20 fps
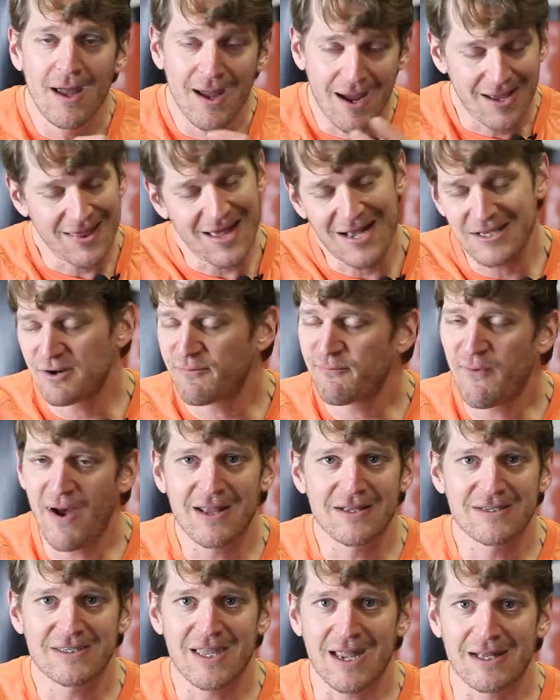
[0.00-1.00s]
and that's your
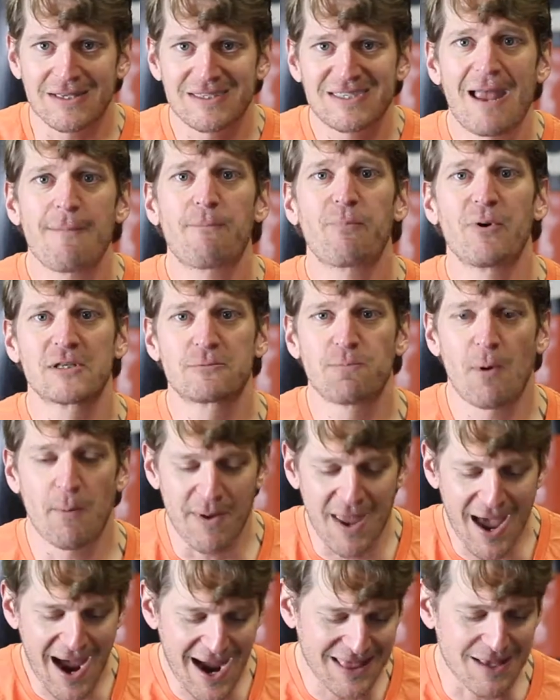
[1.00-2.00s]
fighting stance. Same principle
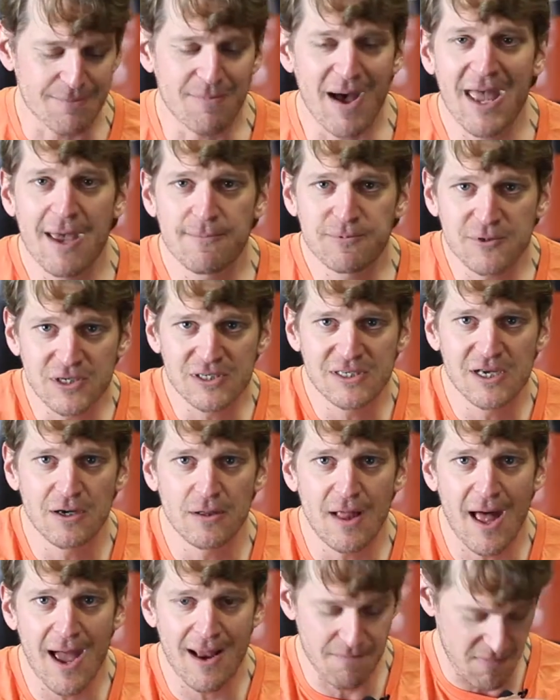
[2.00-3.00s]
behind it. My hips are
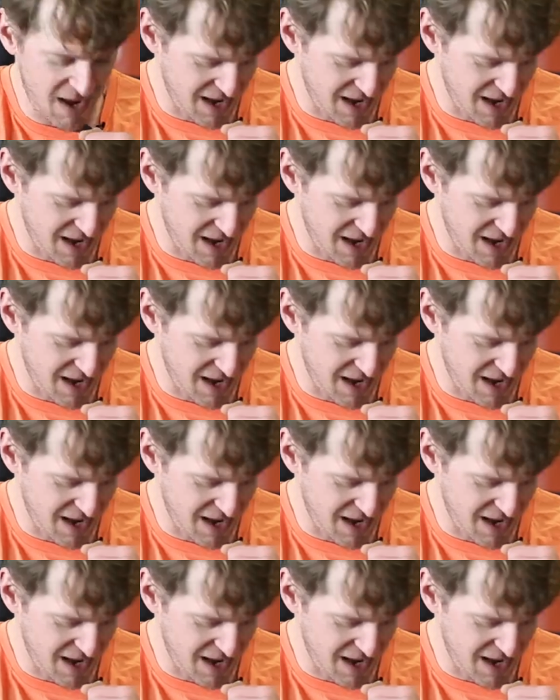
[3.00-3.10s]
still lined